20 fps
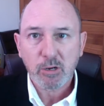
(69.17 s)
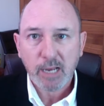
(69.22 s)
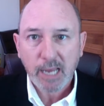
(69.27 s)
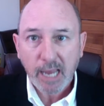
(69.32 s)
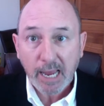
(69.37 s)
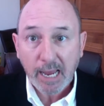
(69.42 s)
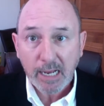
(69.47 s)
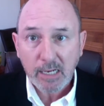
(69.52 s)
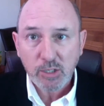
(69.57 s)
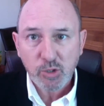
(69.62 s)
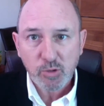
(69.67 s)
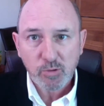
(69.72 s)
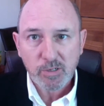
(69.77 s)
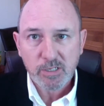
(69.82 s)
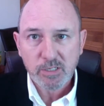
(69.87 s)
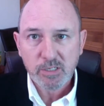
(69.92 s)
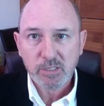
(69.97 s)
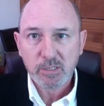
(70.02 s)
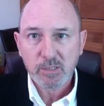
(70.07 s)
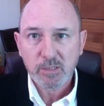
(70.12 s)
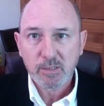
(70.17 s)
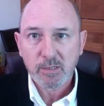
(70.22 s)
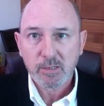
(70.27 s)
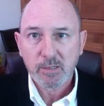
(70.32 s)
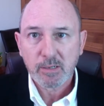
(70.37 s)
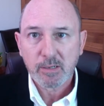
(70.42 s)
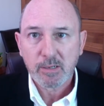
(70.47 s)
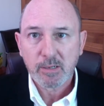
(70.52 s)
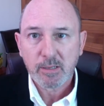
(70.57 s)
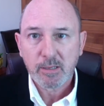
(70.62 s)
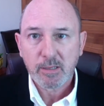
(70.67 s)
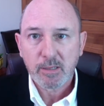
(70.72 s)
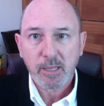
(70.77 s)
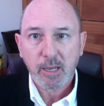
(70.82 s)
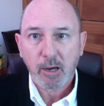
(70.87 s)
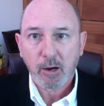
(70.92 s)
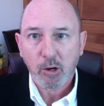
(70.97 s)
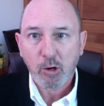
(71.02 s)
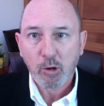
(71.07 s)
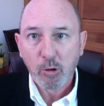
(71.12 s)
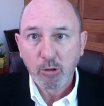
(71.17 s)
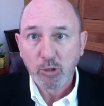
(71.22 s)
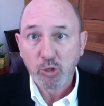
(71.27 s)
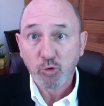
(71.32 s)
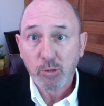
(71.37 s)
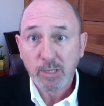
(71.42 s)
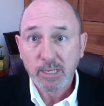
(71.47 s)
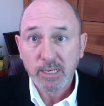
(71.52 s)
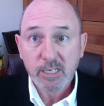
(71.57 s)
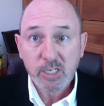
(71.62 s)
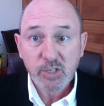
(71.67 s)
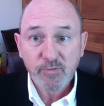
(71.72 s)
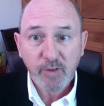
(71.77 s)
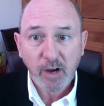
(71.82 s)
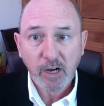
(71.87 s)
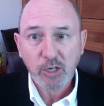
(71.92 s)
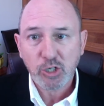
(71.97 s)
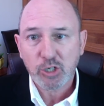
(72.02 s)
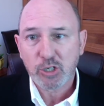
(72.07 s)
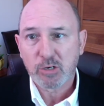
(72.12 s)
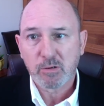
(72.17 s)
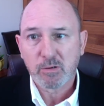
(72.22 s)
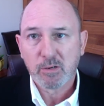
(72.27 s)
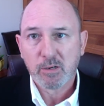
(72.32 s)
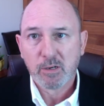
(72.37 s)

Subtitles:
cancerous. They are culturally dysfunctional.